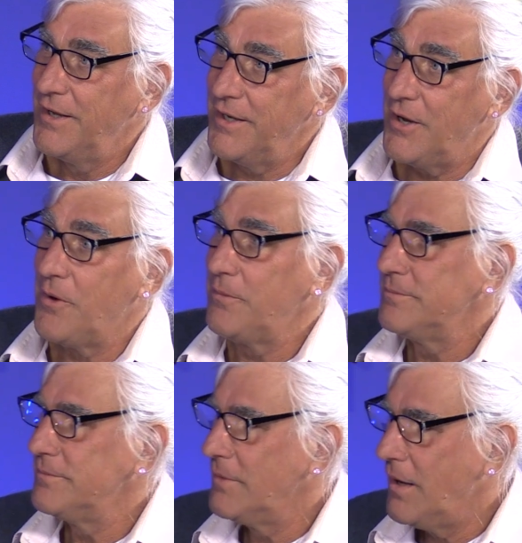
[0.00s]
You know,
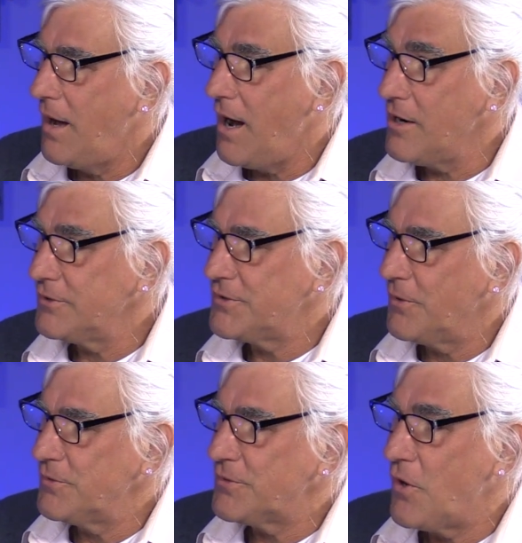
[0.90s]
our
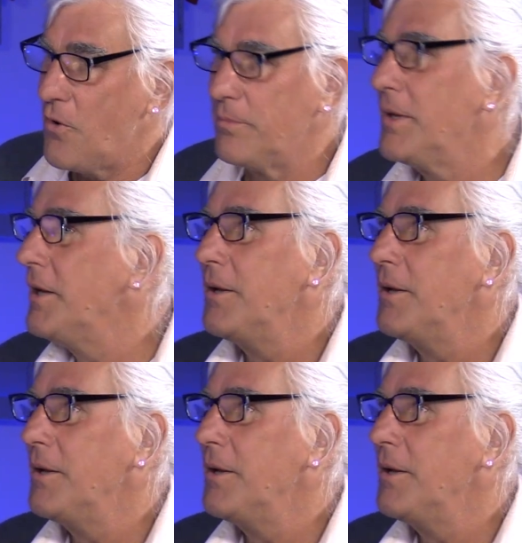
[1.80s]
soldiers' home,